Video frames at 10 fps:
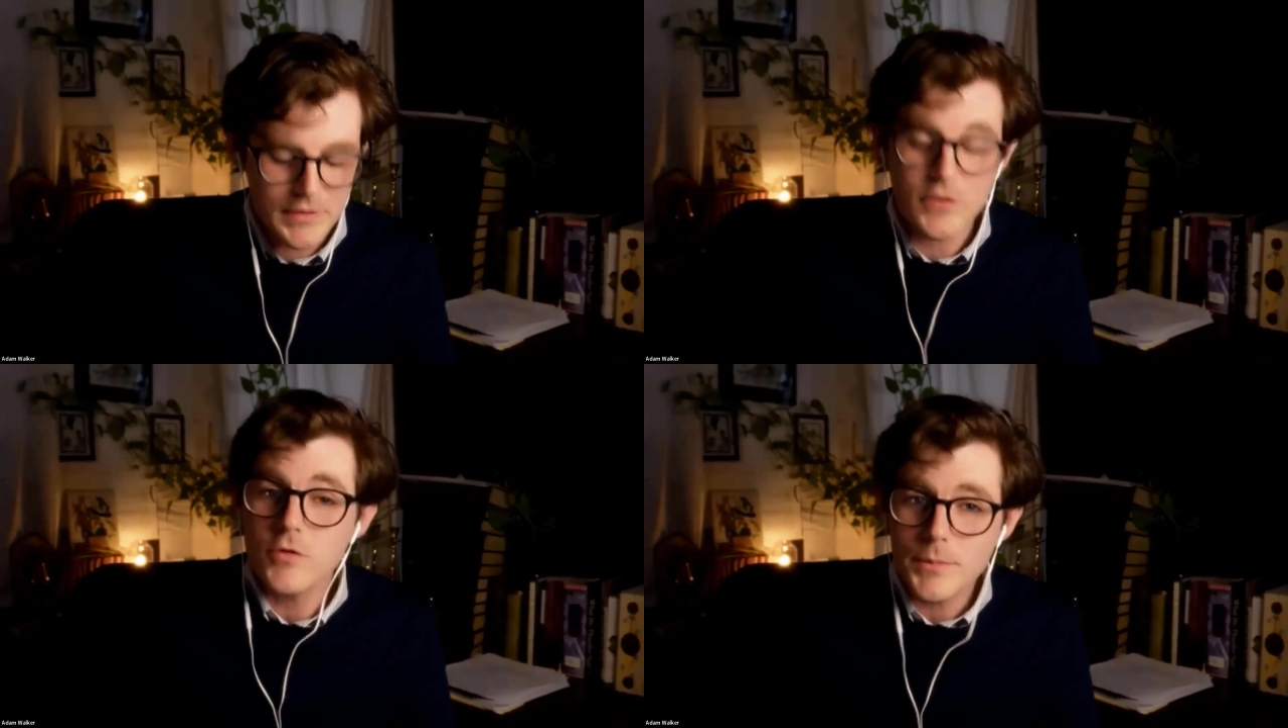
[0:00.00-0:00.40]

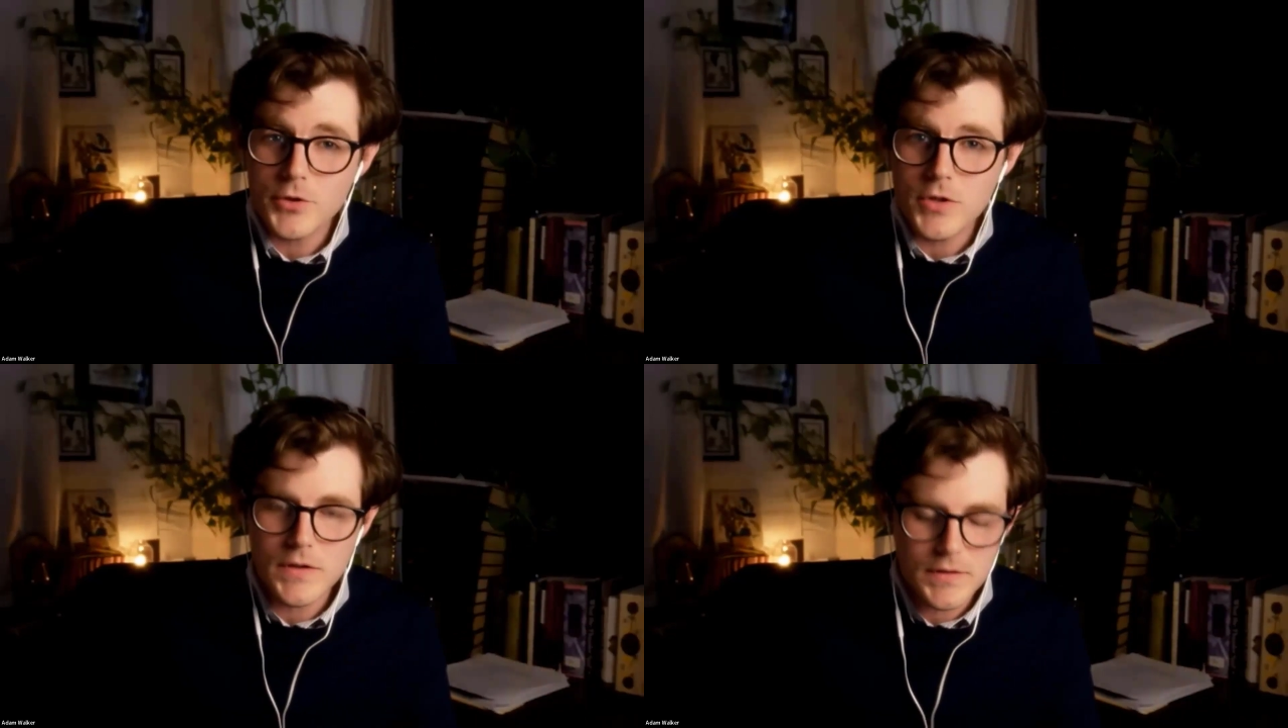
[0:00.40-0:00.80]

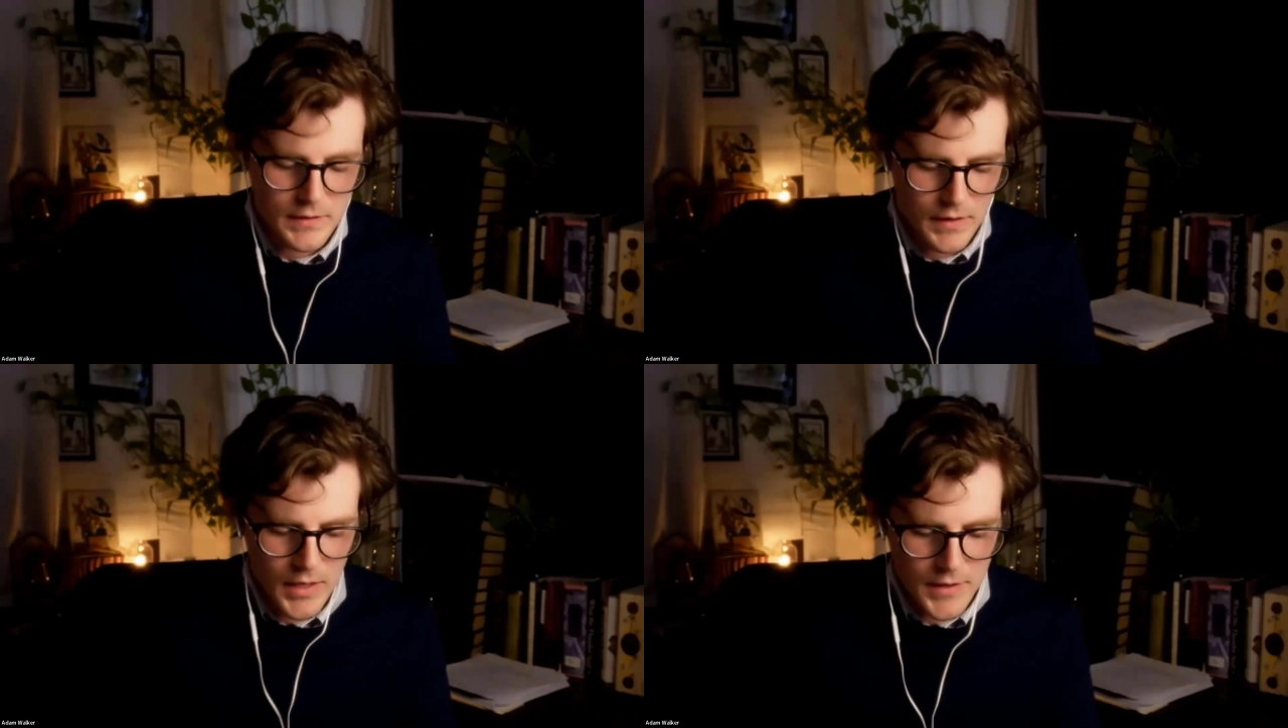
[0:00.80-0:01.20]

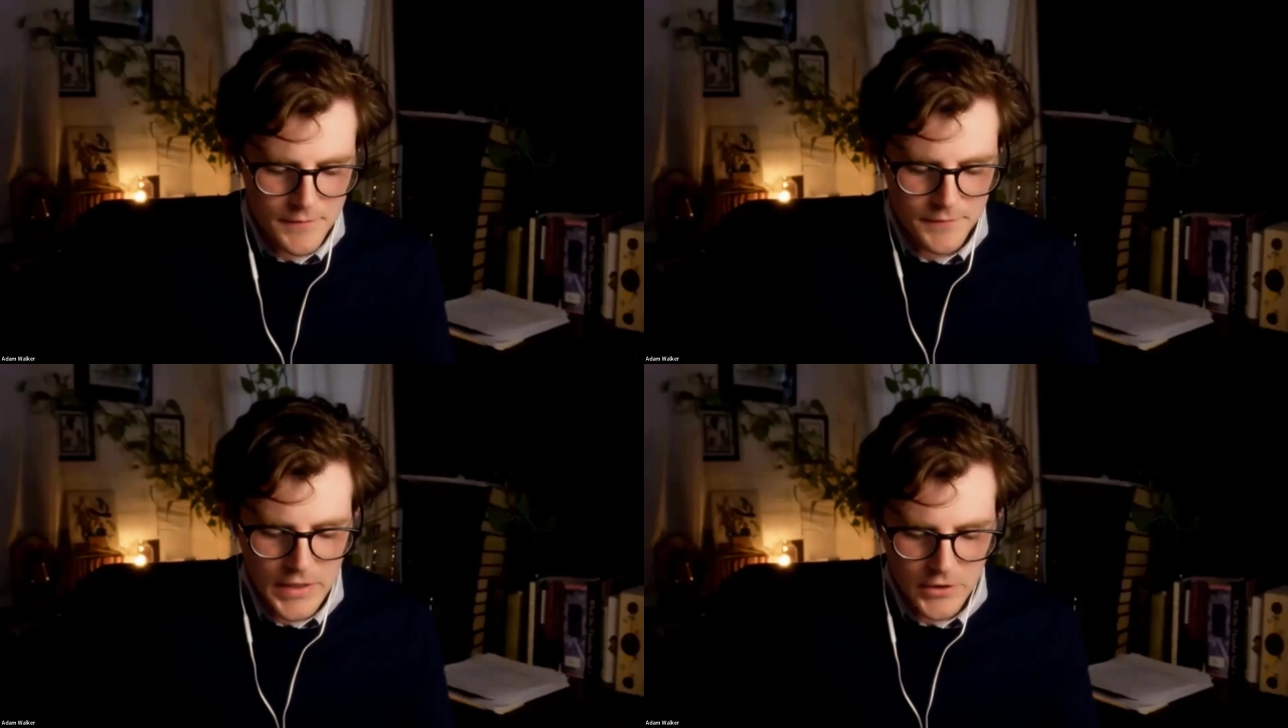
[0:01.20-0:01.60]
descriptions
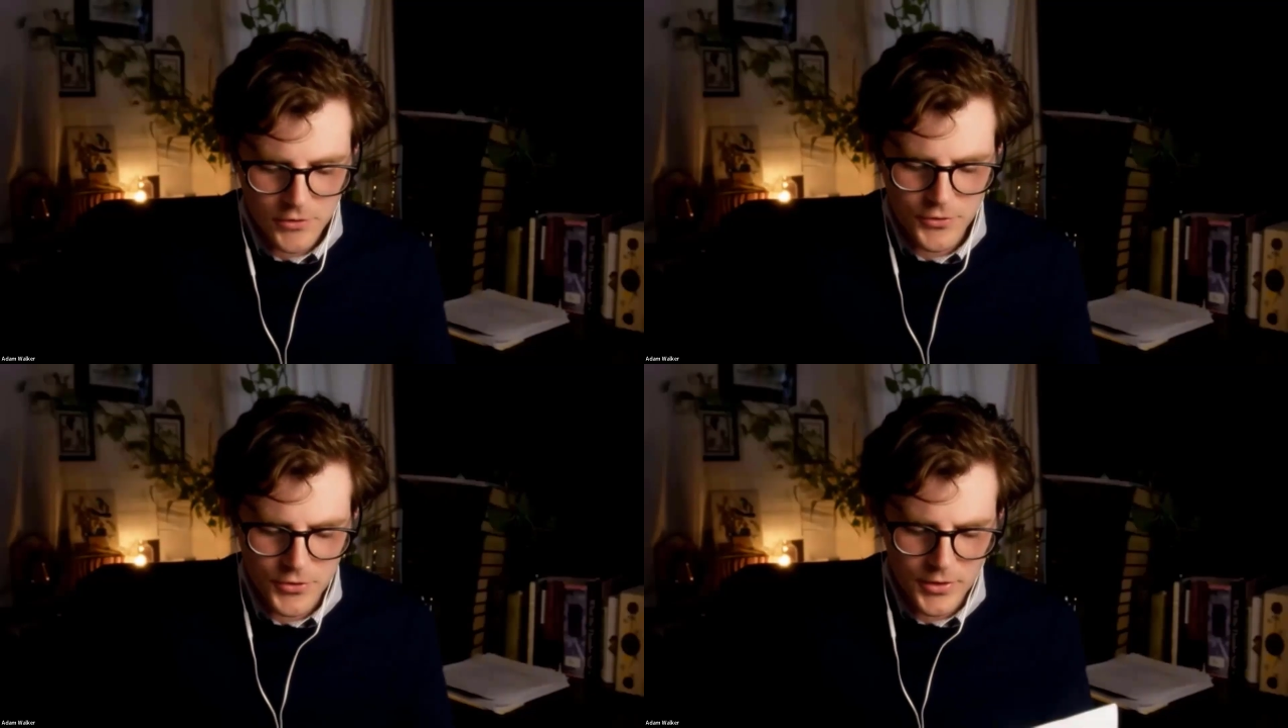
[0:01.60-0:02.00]
of
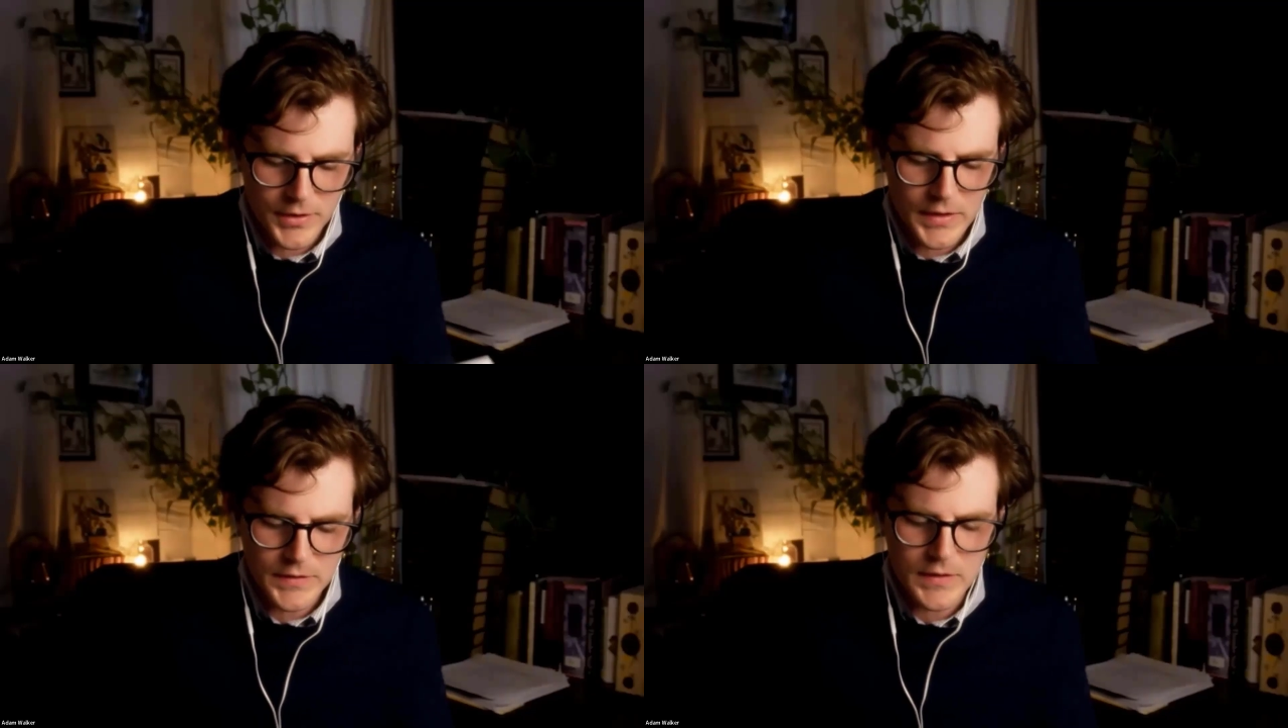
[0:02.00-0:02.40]
inner
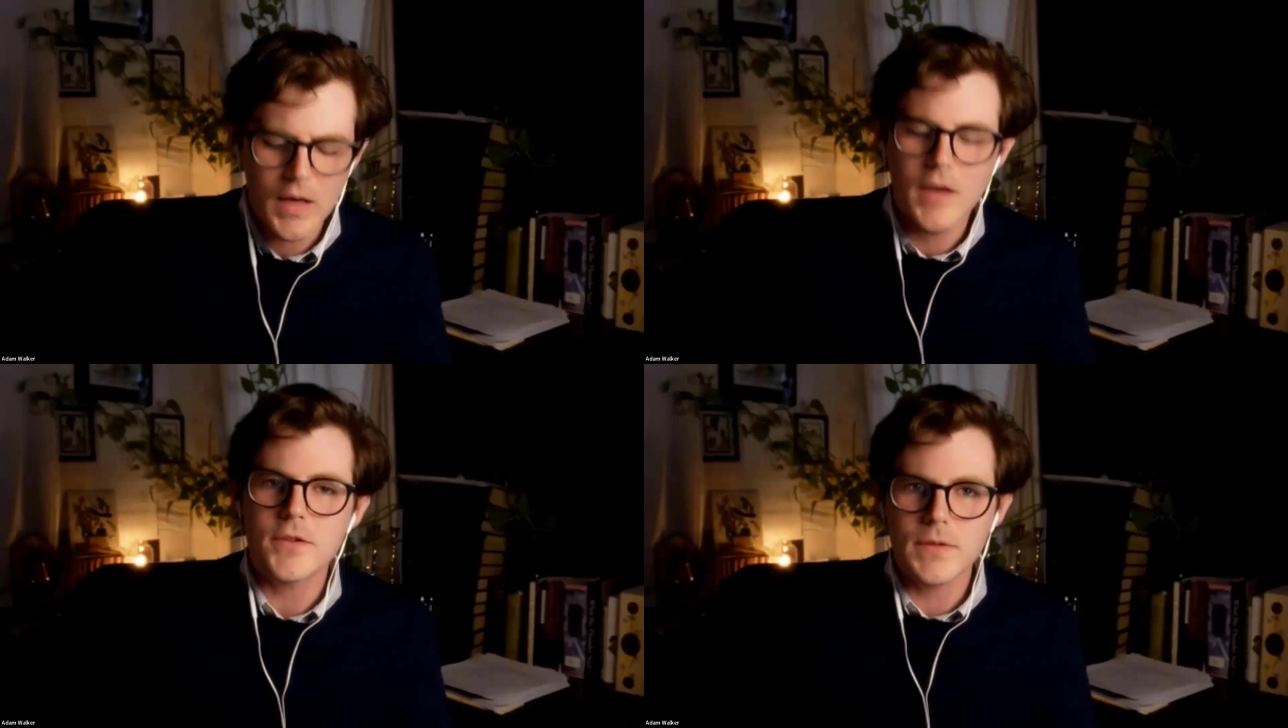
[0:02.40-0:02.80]
journeys.
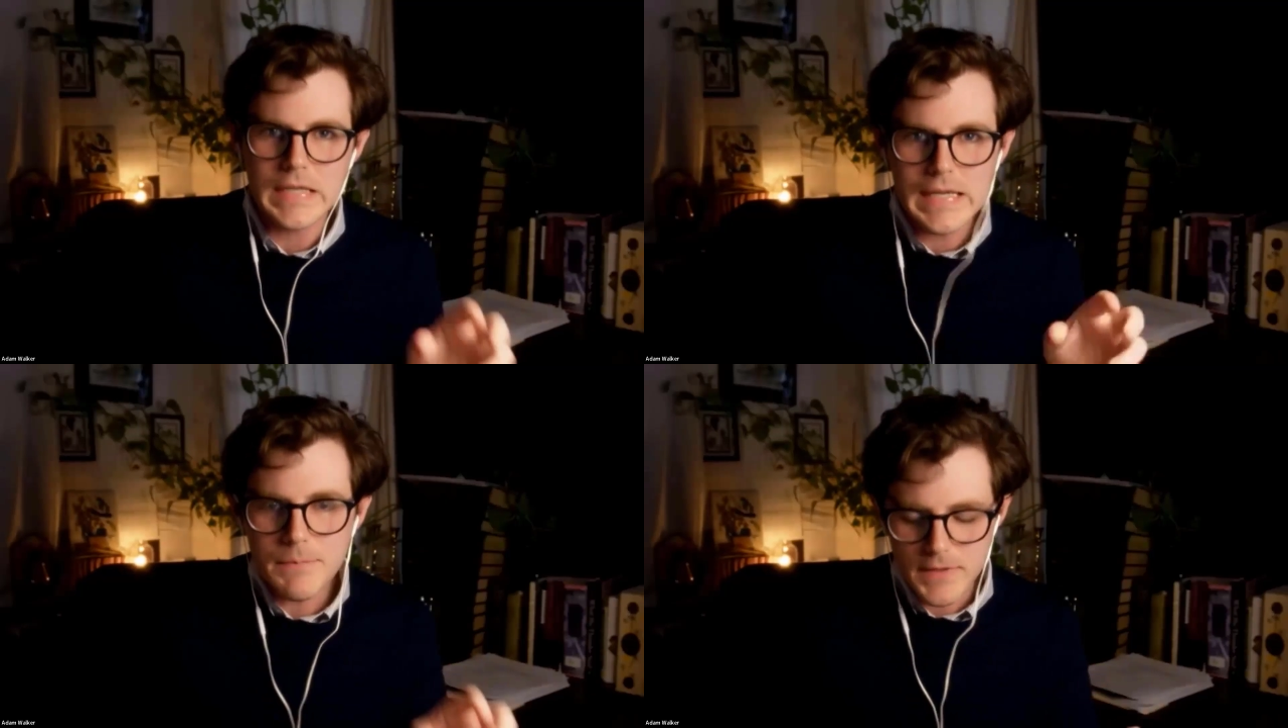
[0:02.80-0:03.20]
So
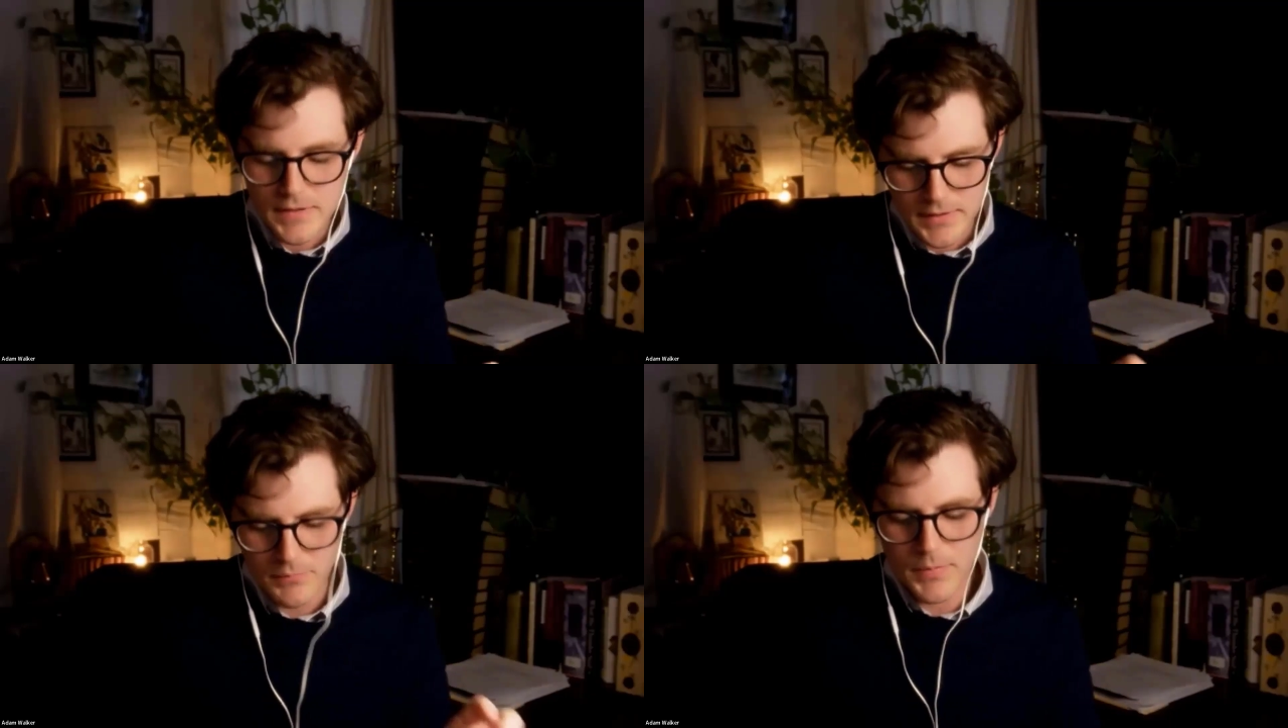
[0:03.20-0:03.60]
keep
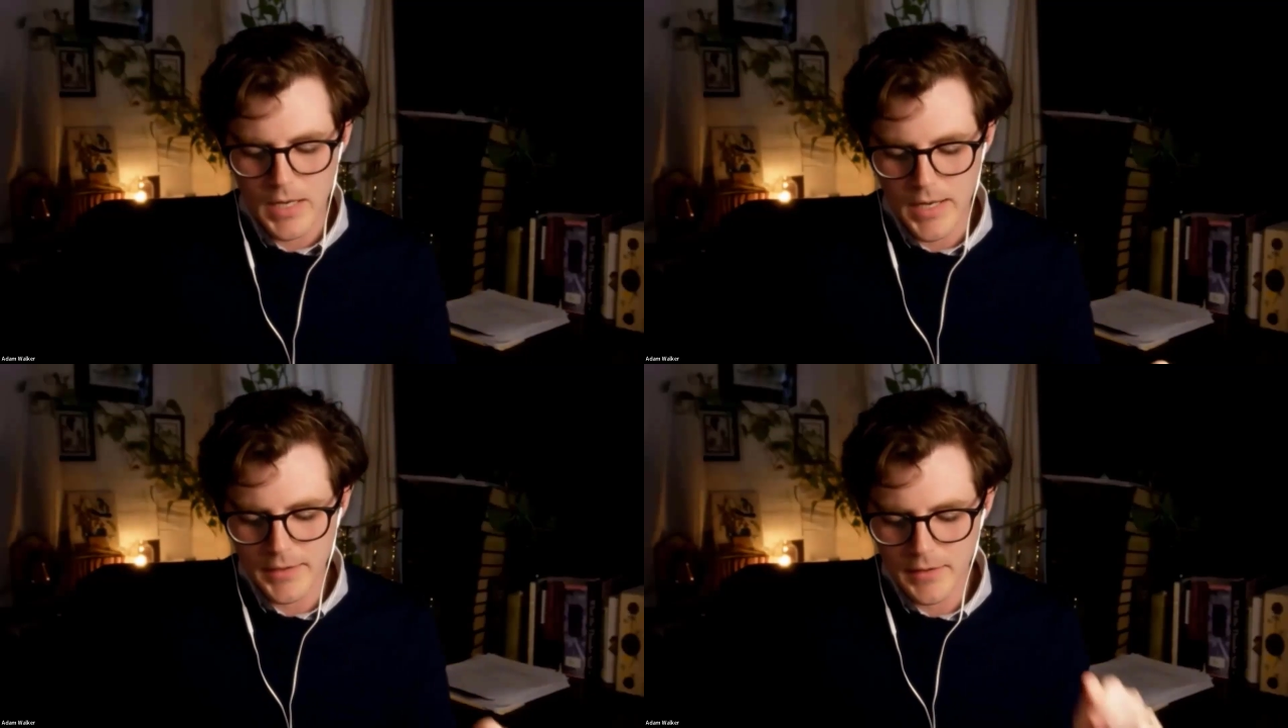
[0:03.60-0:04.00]
this in
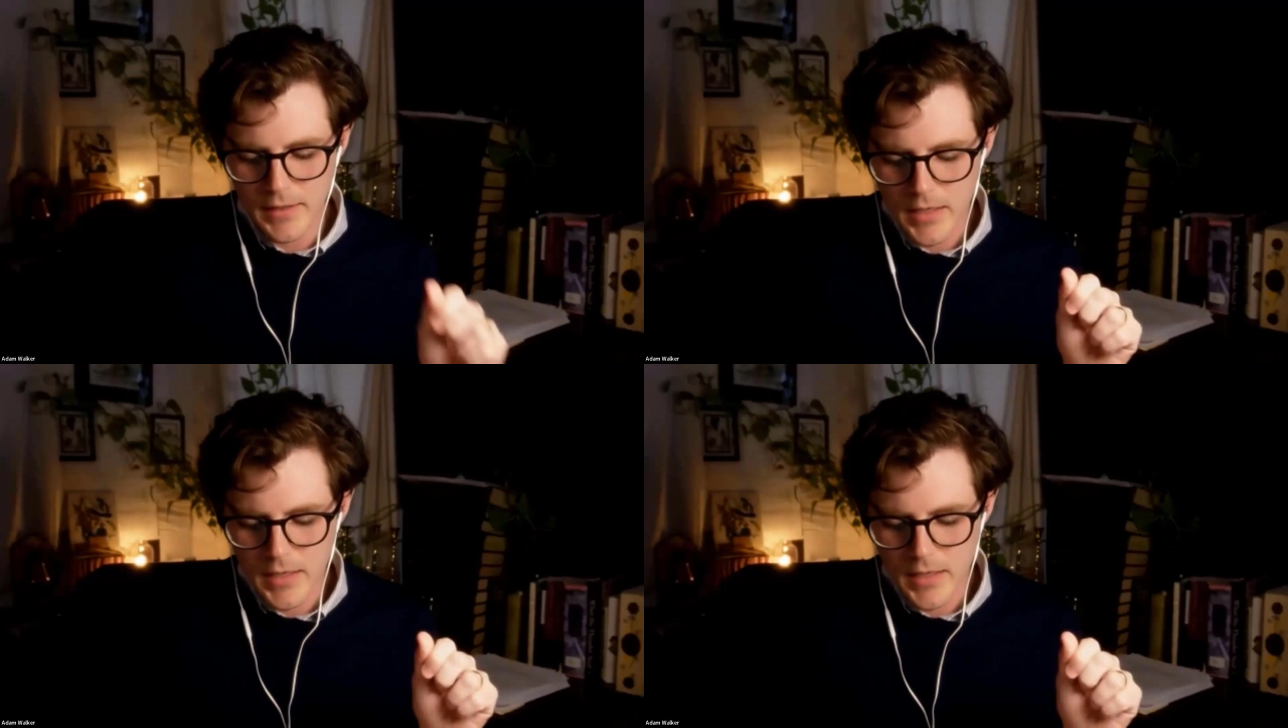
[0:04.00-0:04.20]
mind.